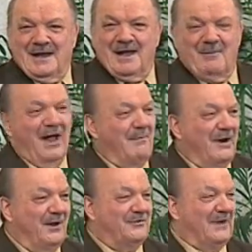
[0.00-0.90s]
how
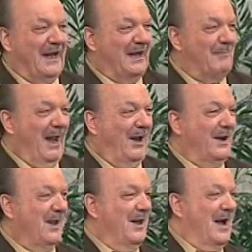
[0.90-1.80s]
many say
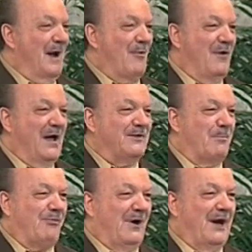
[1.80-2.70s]
amen? I won't have
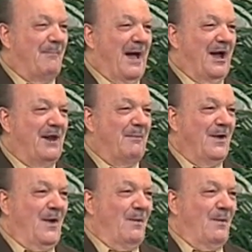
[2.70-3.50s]
to pray about him.